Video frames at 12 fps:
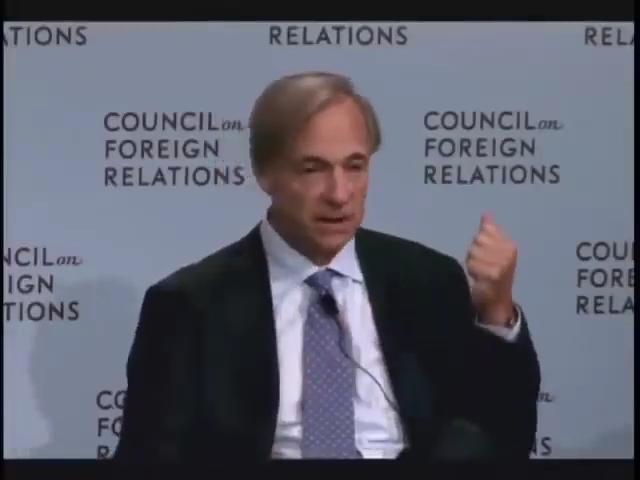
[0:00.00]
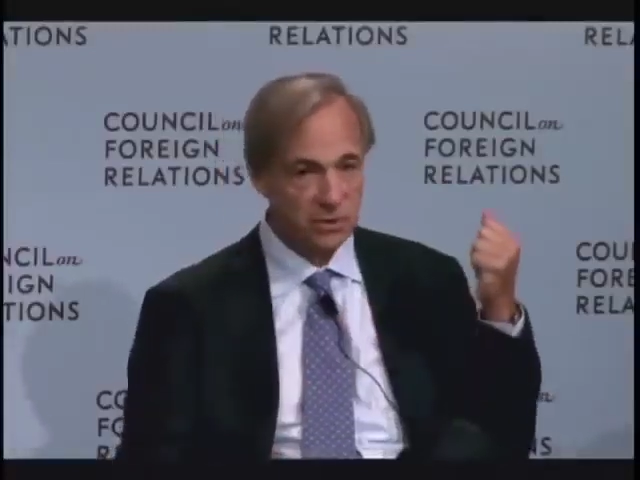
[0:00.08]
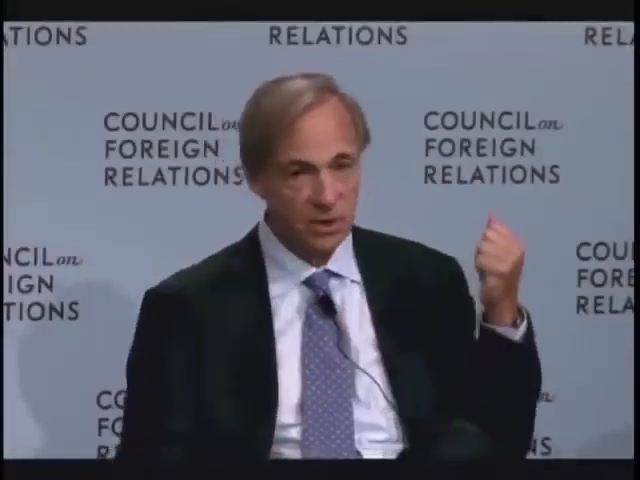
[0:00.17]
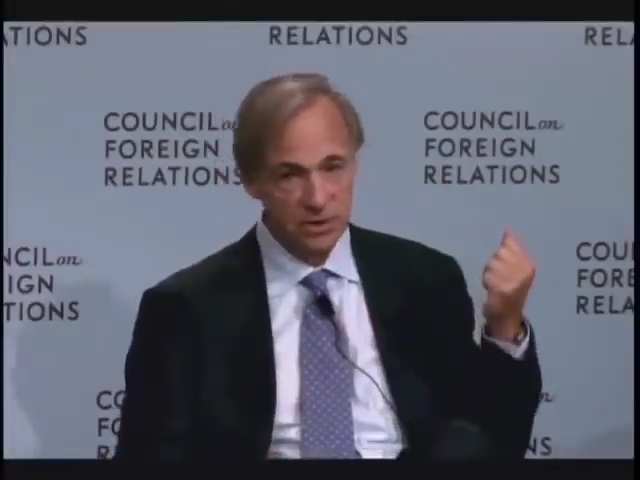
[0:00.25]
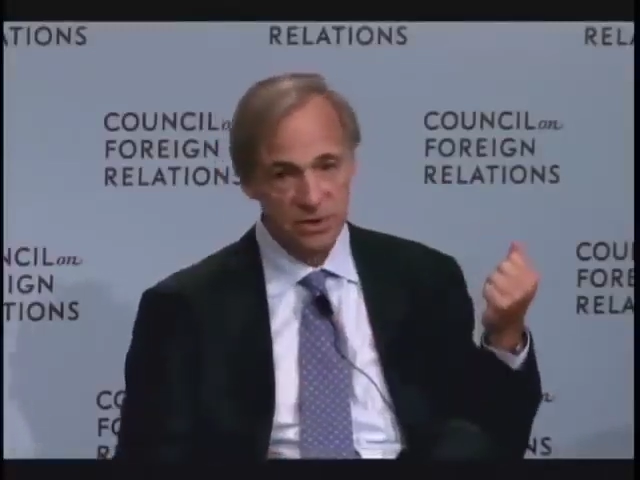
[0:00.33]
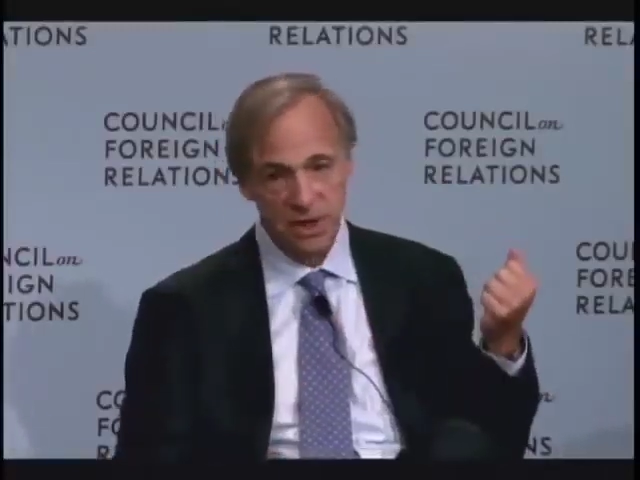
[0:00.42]
And
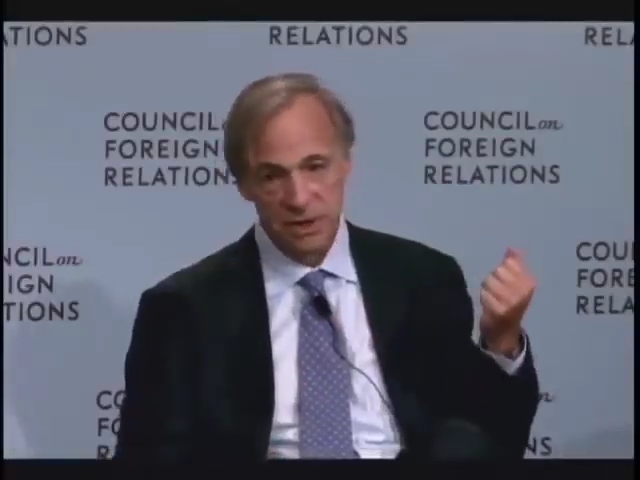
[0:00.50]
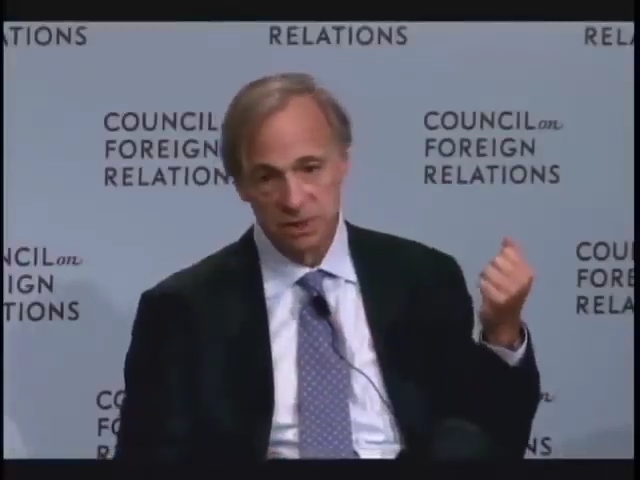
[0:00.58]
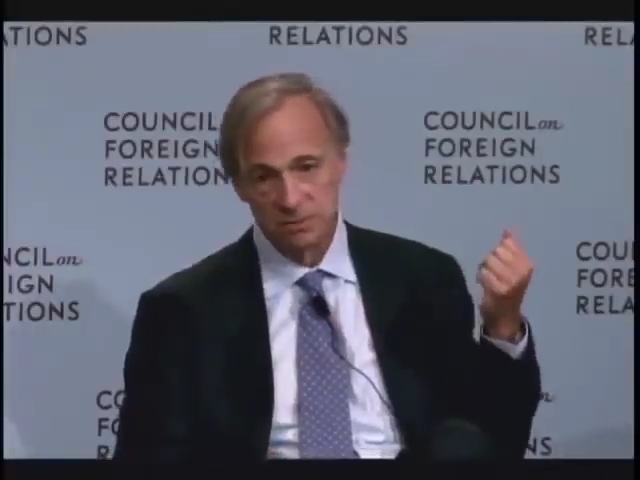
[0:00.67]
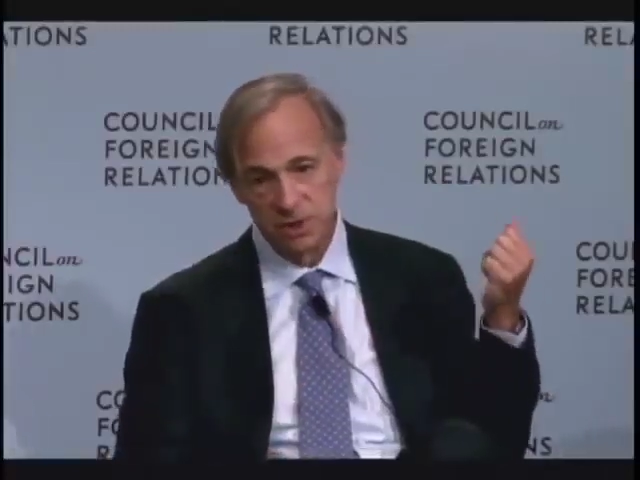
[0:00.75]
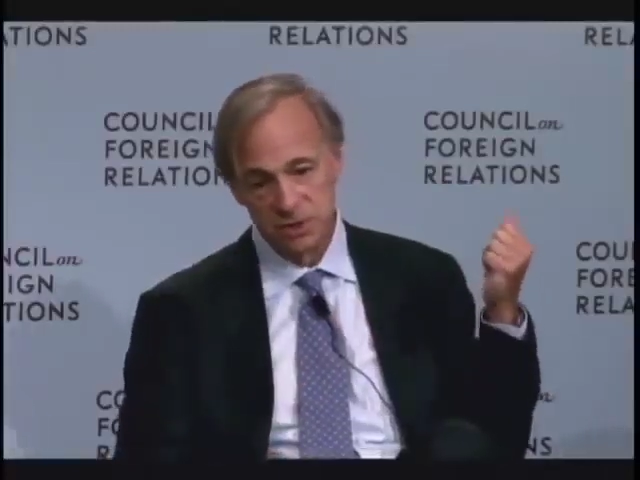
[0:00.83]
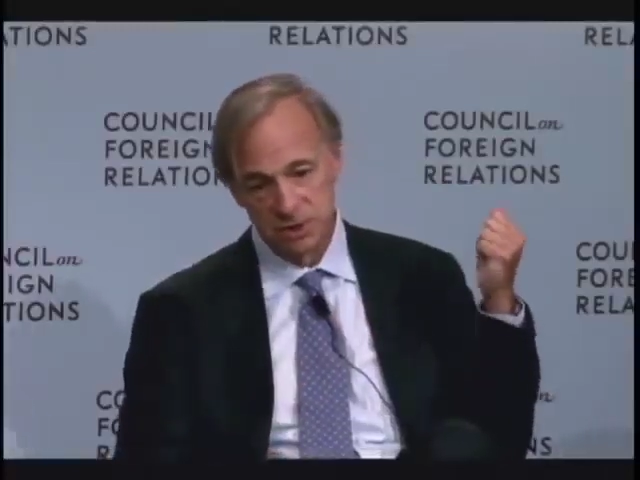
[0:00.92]
that
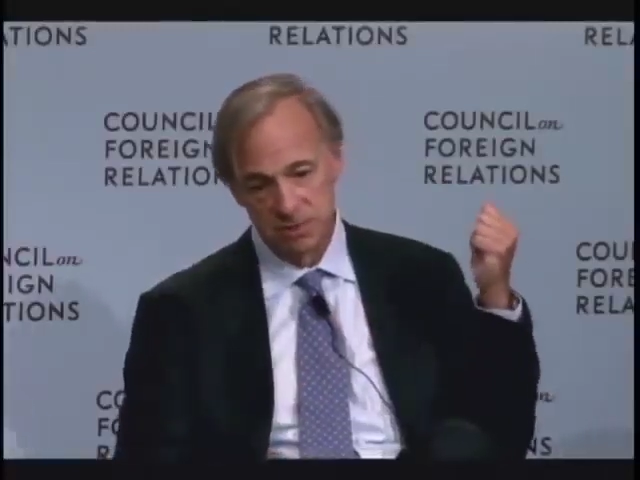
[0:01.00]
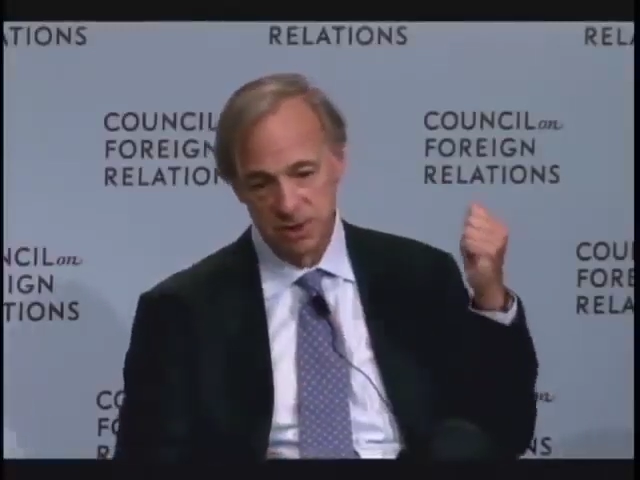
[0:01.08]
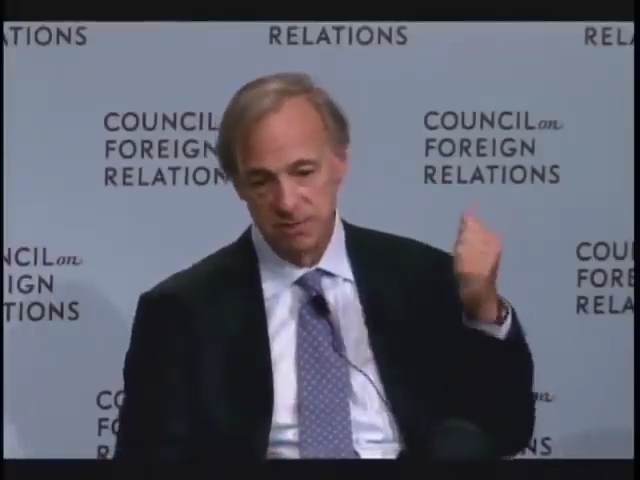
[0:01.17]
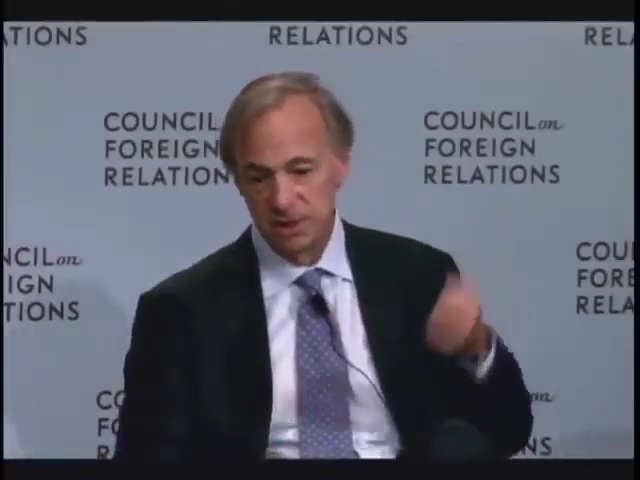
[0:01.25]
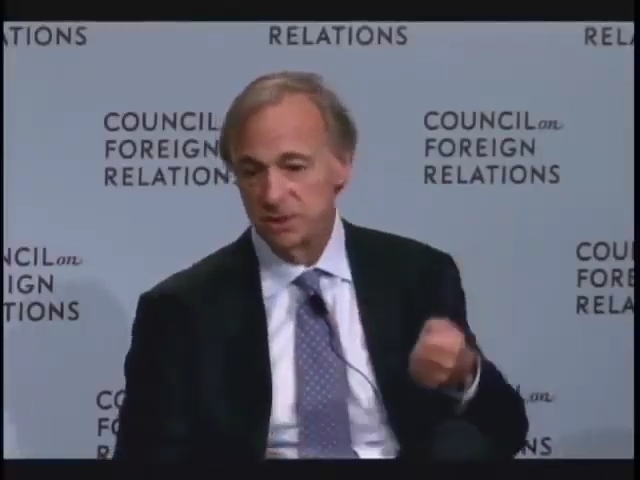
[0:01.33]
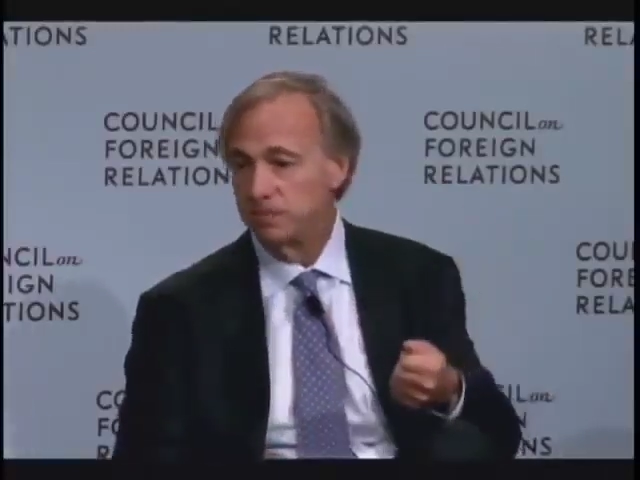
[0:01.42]
transaction means
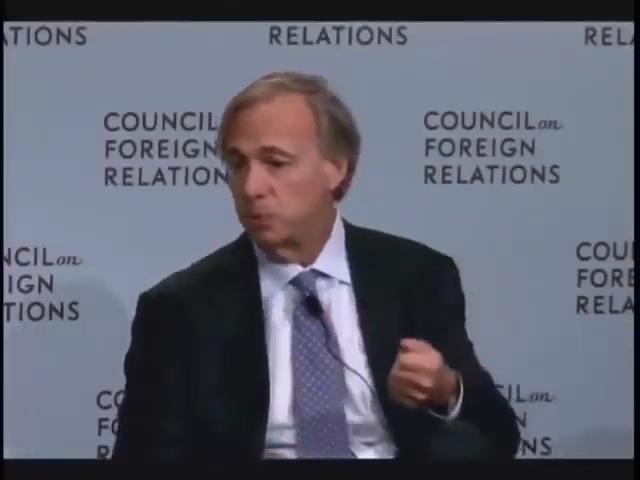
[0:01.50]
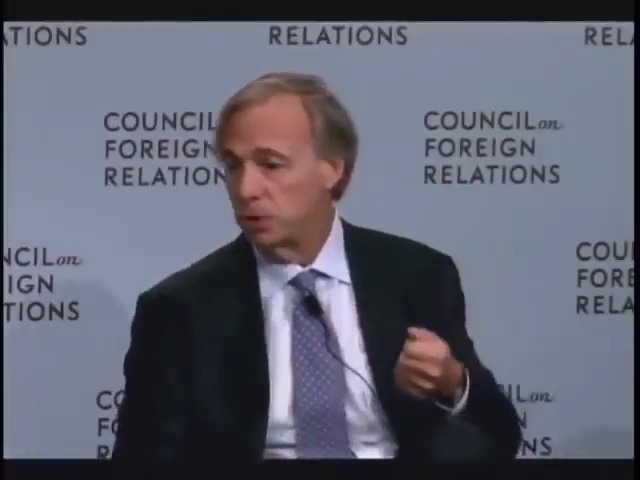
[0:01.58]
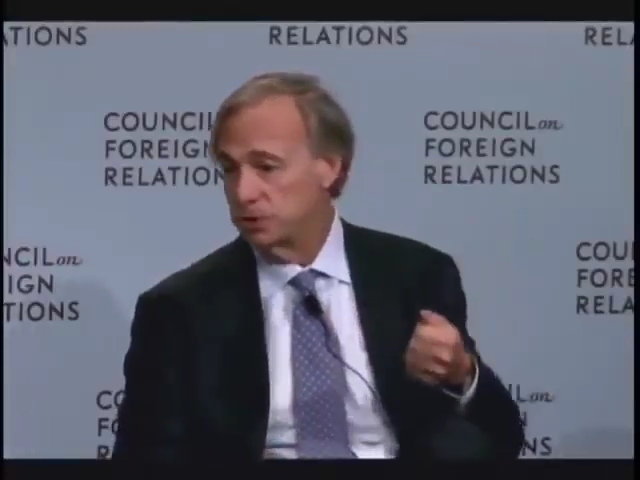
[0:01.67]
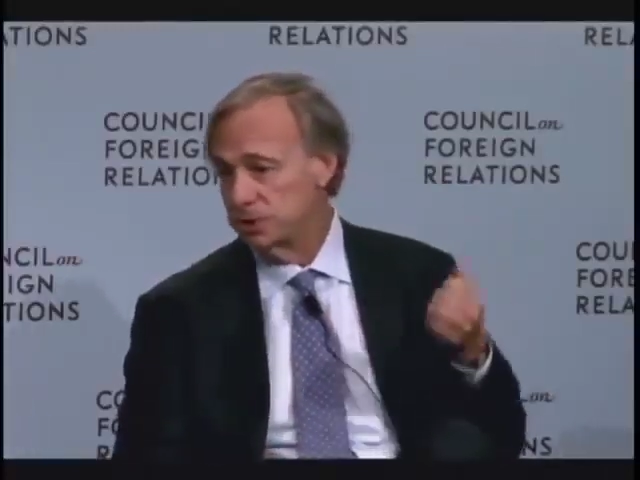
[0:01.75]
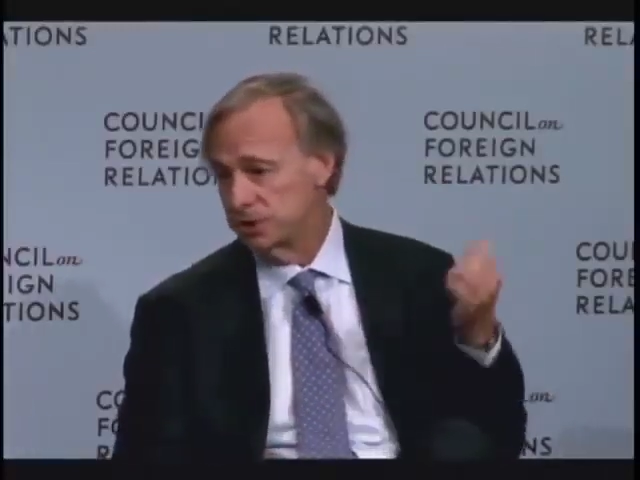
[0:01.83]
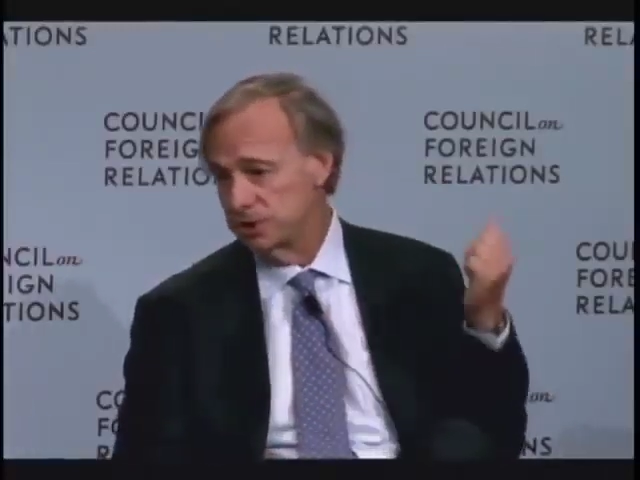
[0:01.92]
somebody makes a
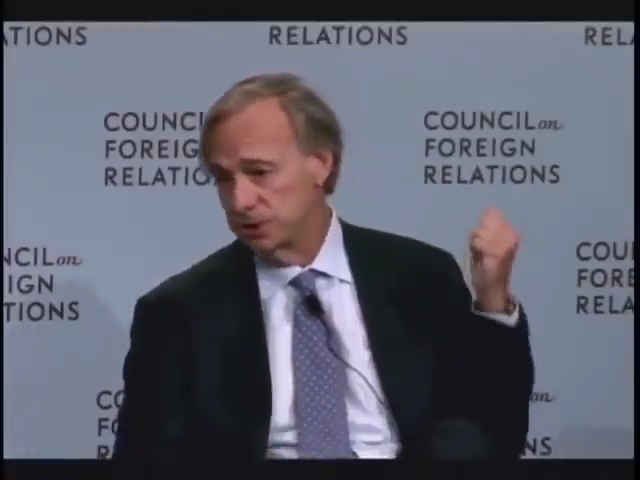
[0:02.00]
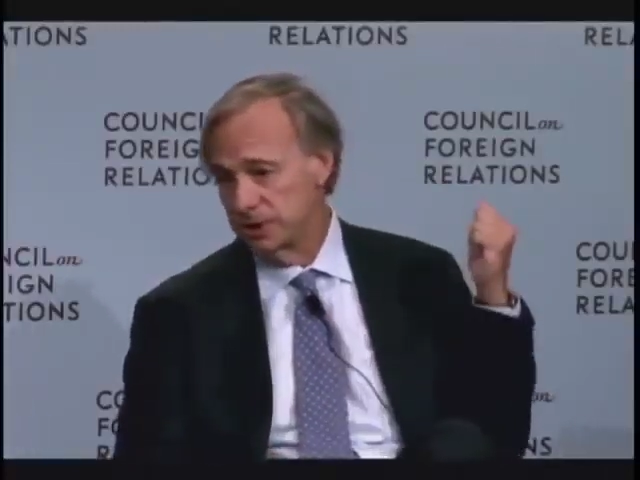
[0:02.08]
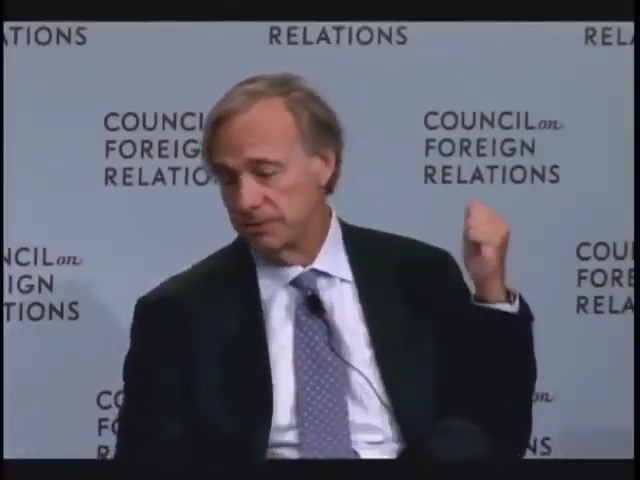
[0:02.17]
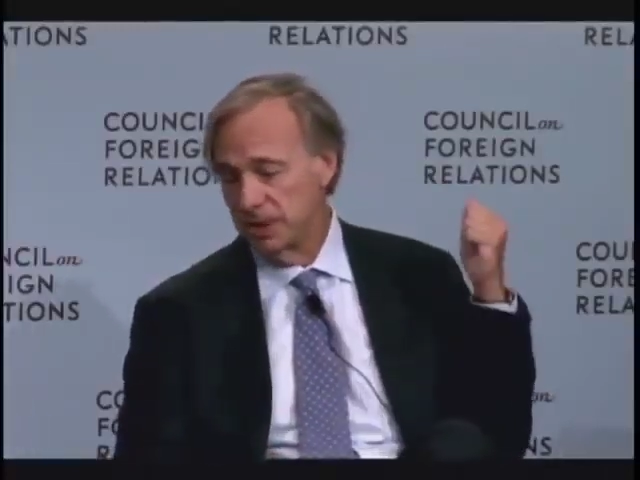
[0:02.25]
purchase.